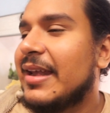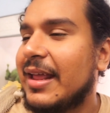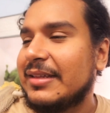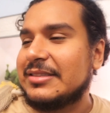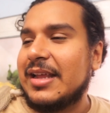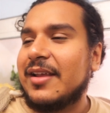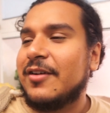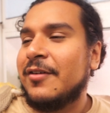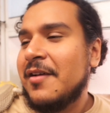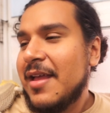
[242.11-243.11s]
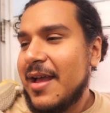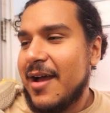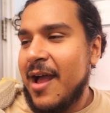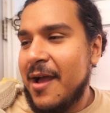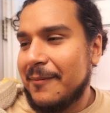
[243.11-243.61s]
night cycle.
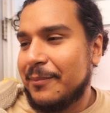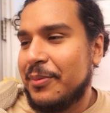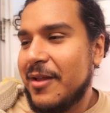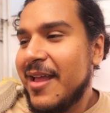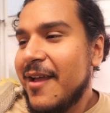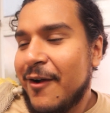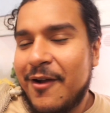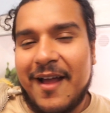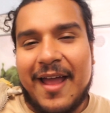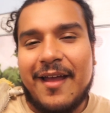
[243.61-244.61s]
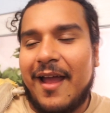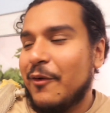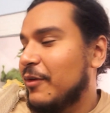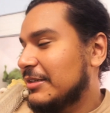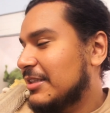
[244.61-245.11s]
I
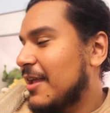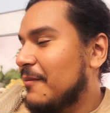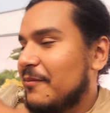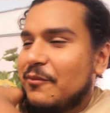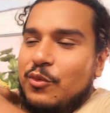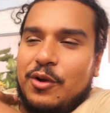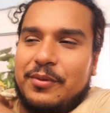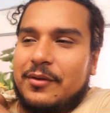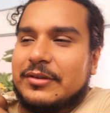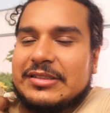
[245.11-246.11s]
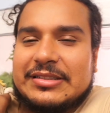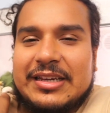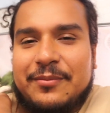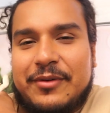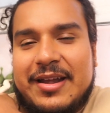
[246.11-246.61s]
wish that Wilbur was
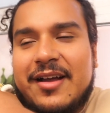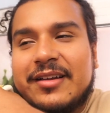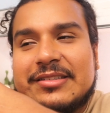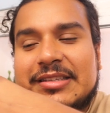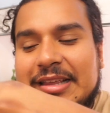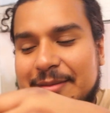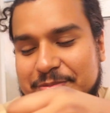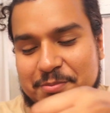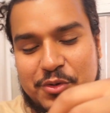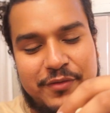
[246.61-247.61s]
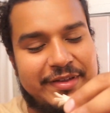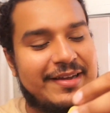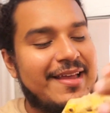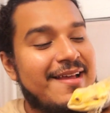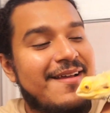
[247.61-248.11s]
asleep right now because he keeps moving.
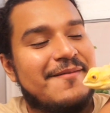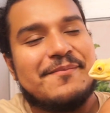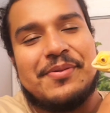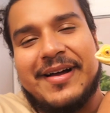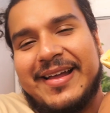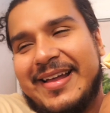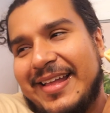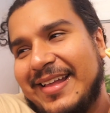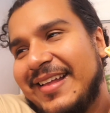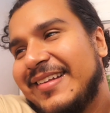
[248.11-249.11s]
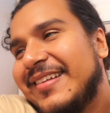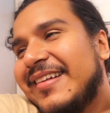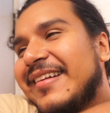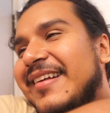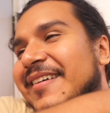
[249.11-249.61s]
But
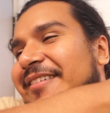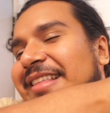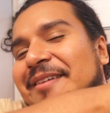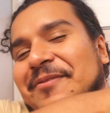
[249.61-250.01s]
with that